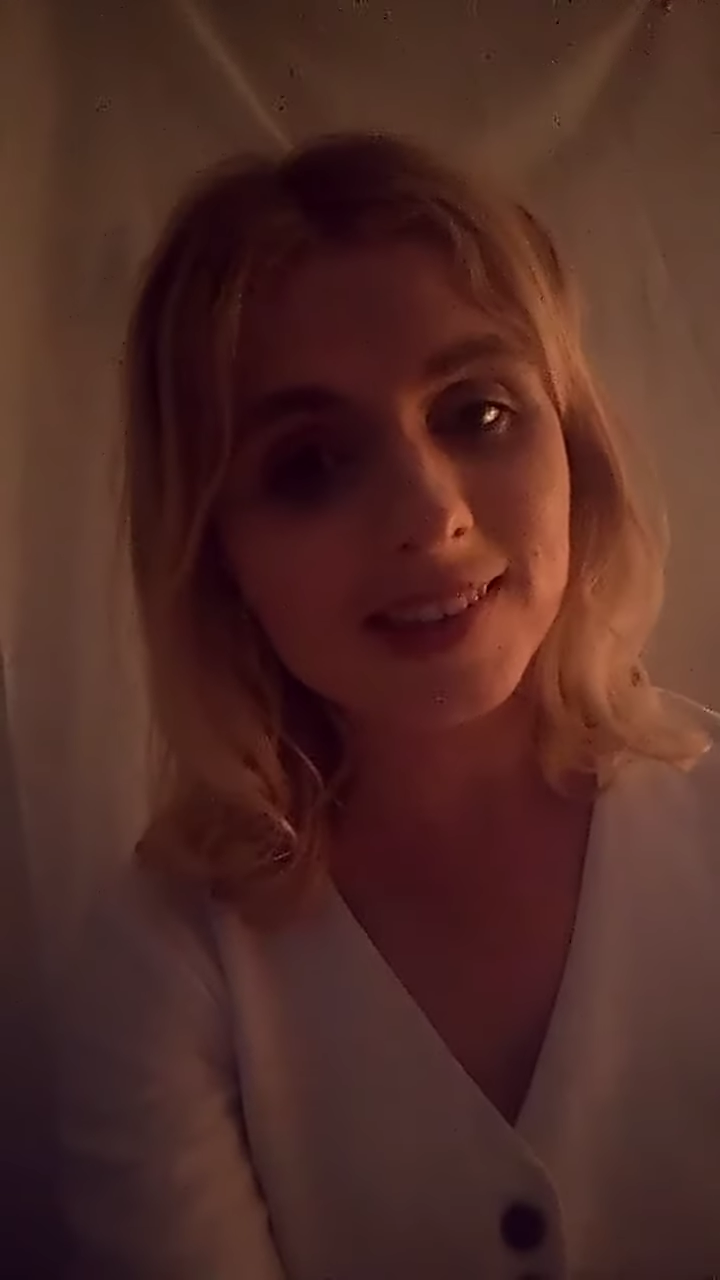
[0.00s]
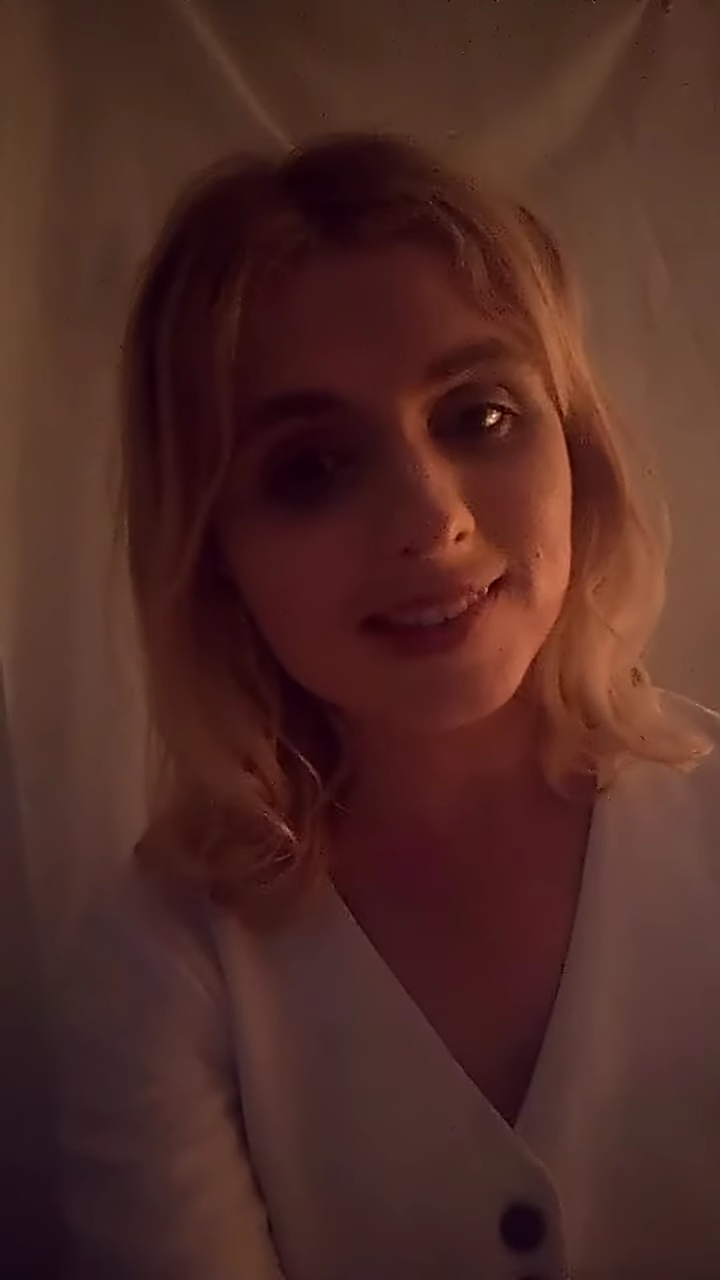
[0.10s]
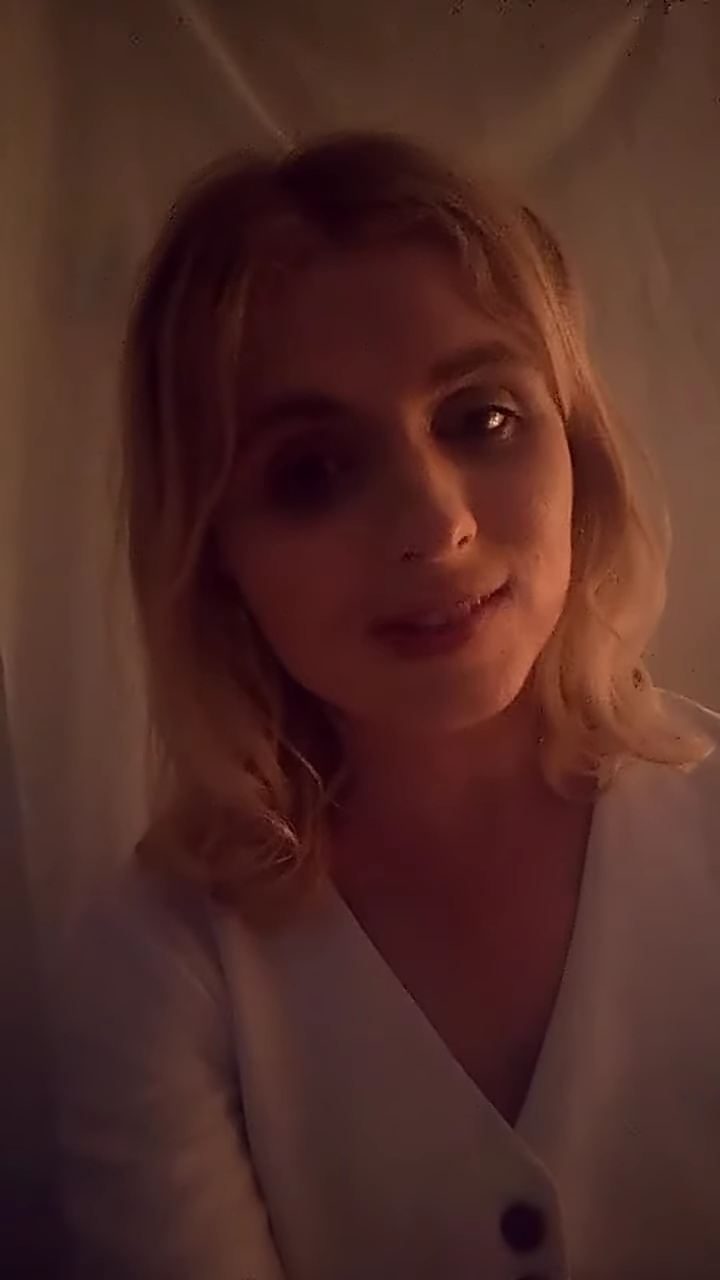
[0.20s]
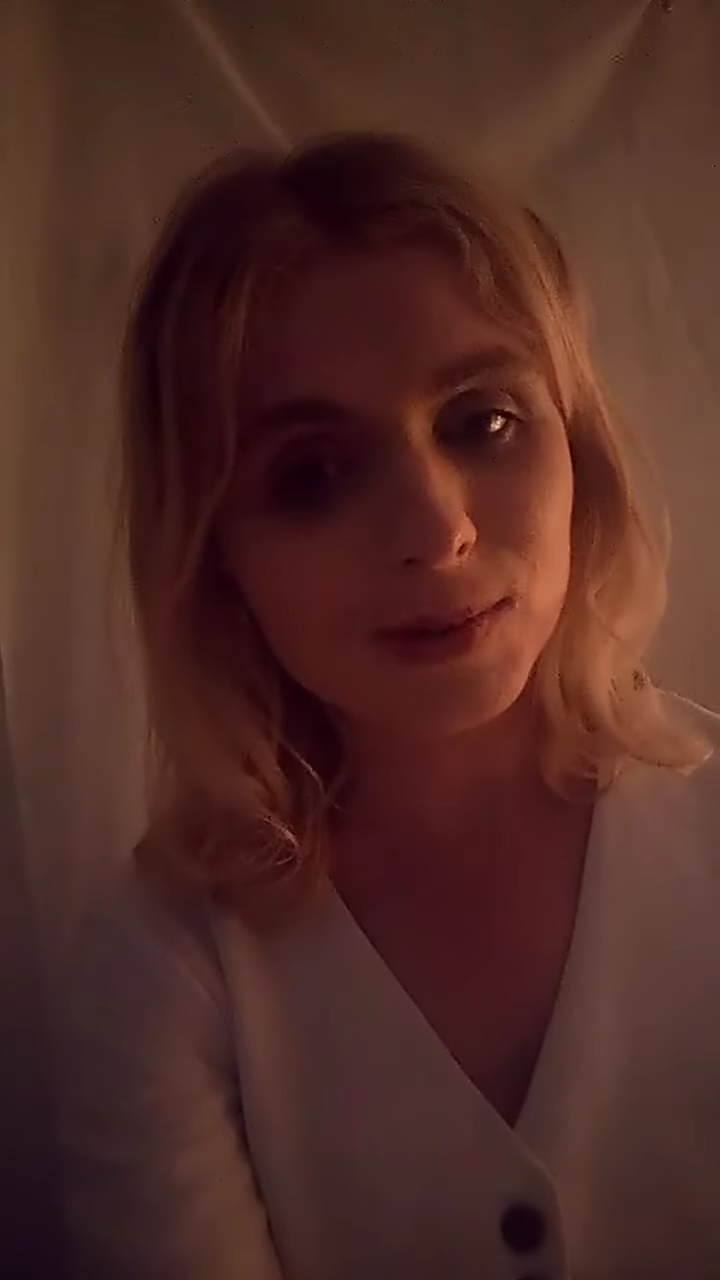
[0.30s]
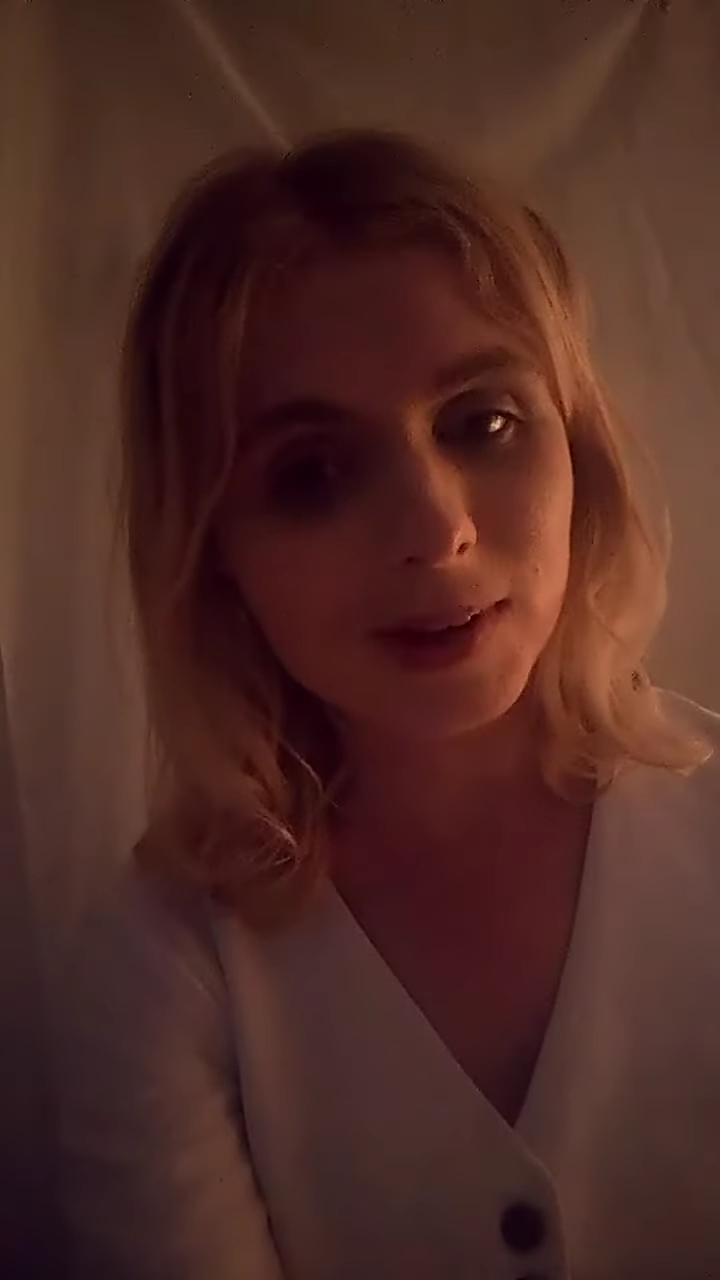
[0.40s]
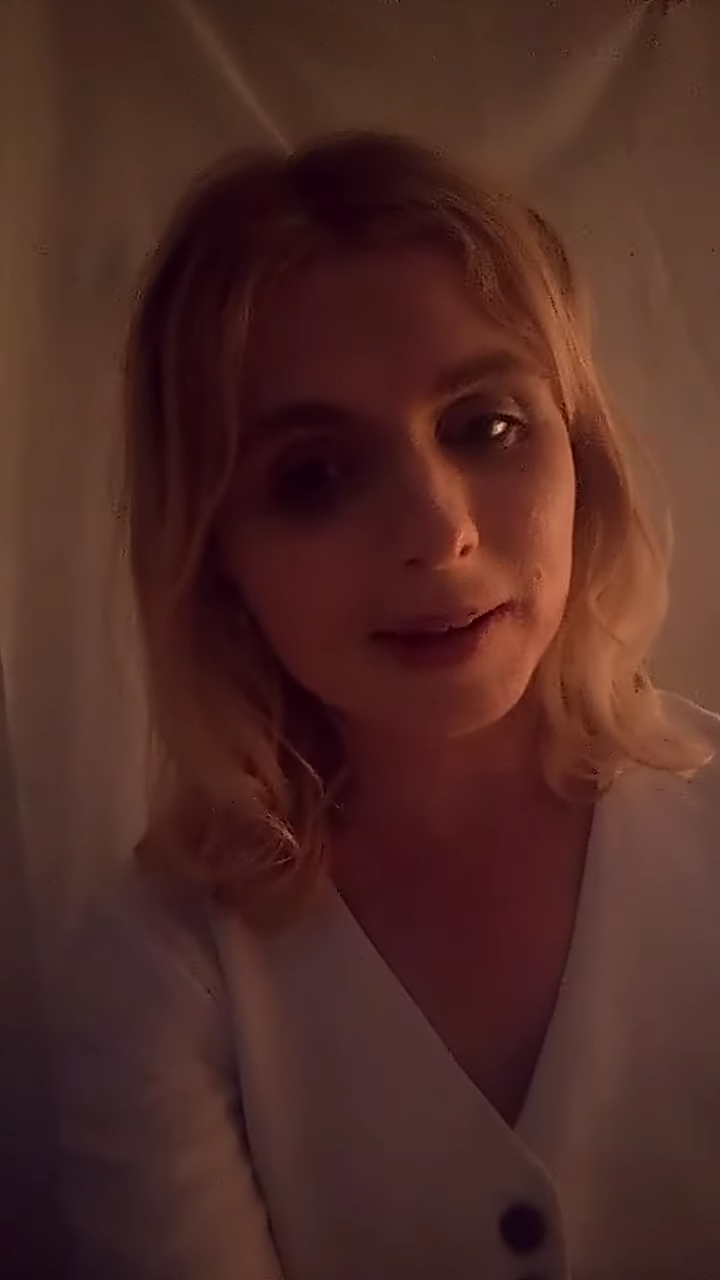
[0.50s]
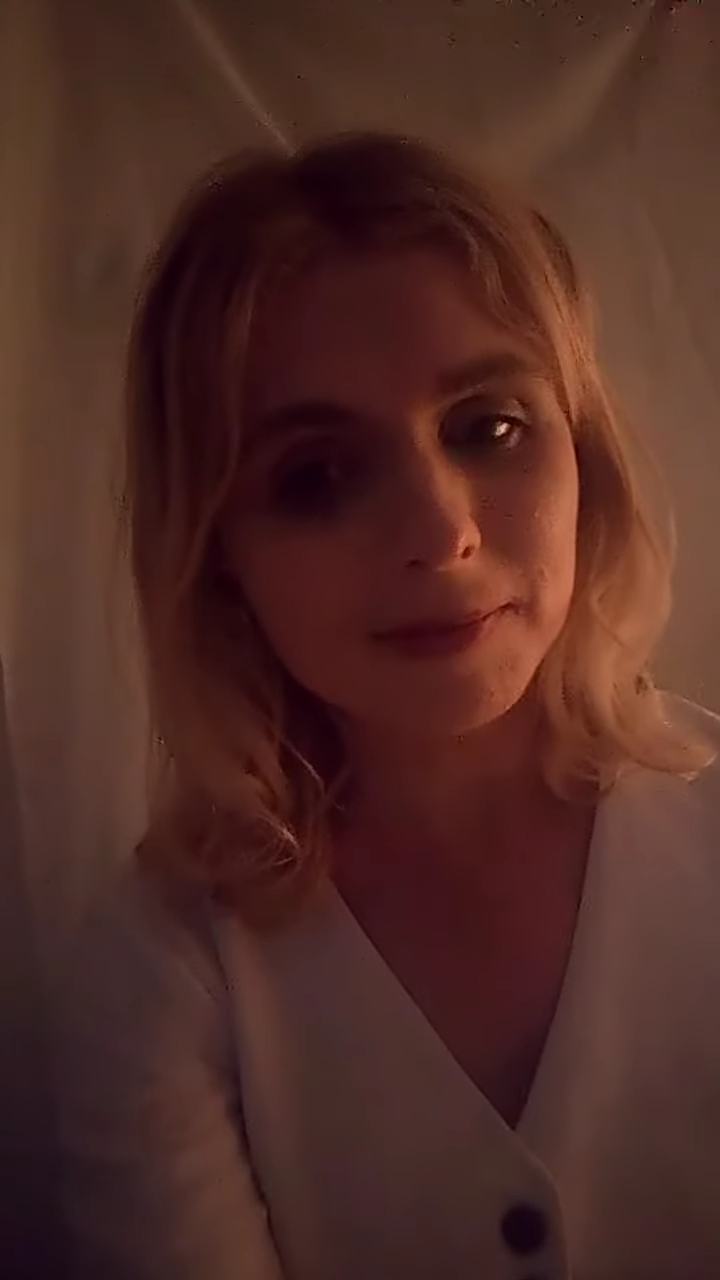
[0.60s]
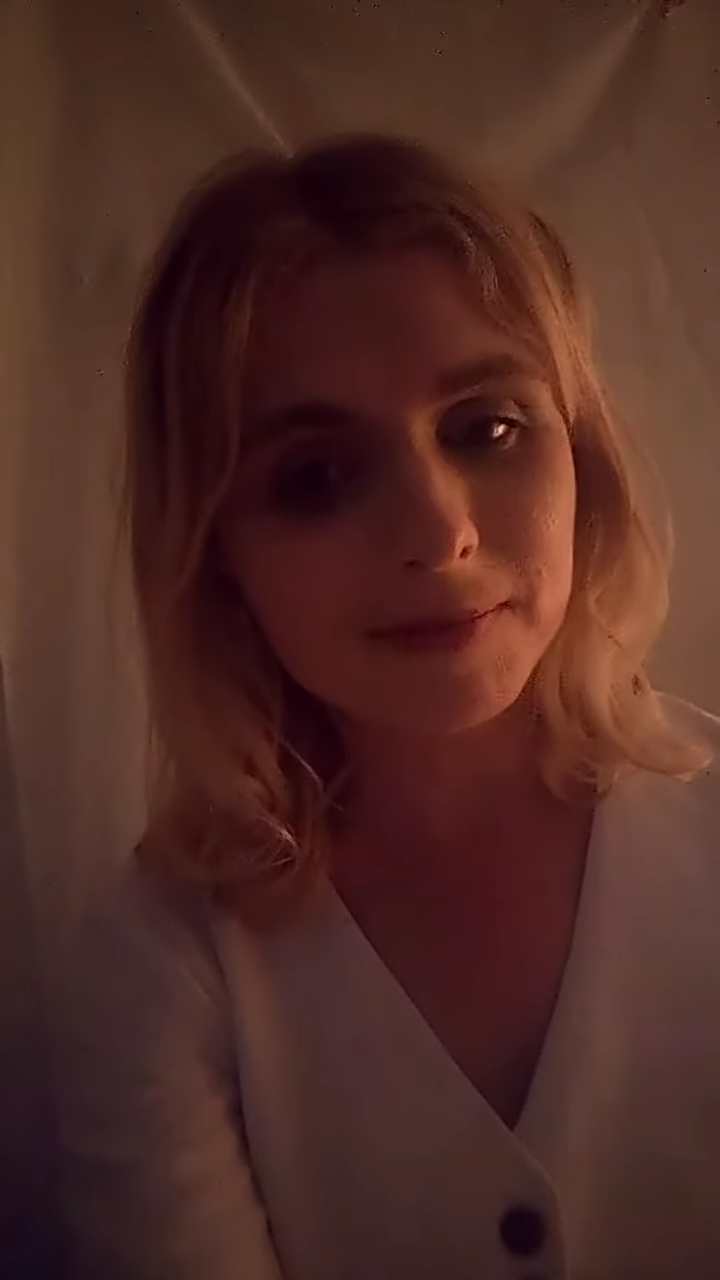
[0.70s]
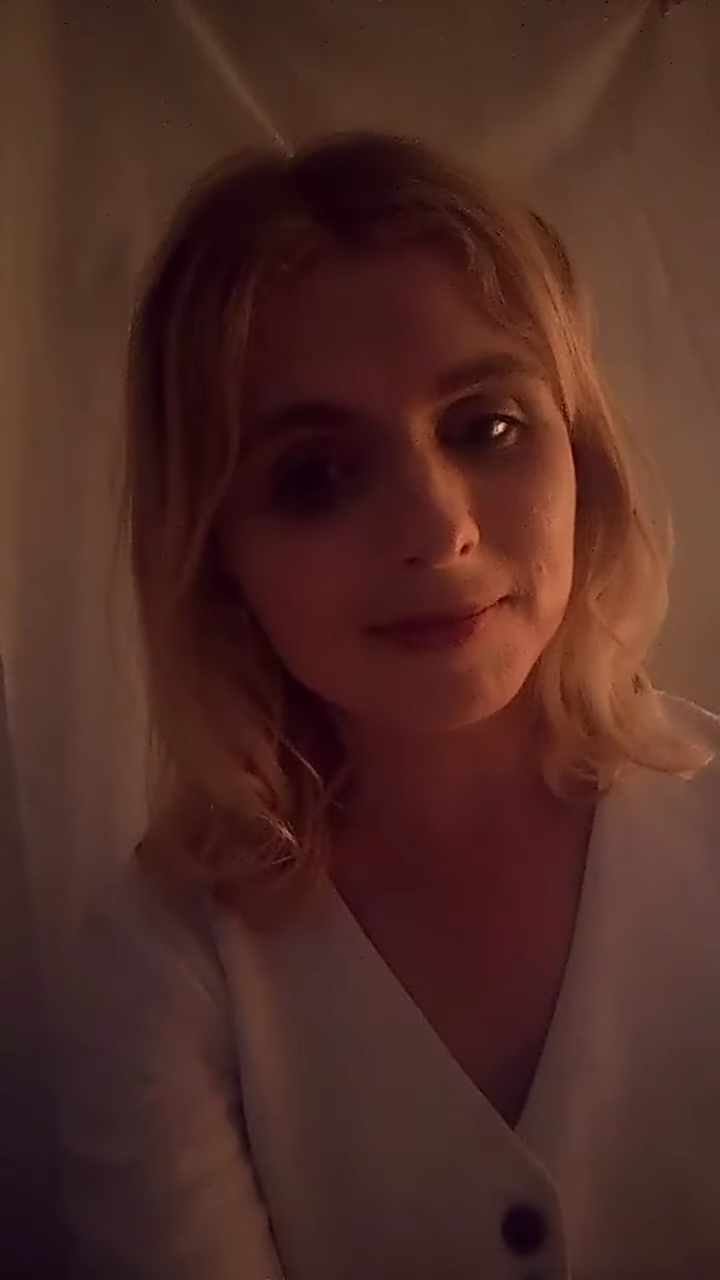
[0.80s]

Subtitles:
Instagram.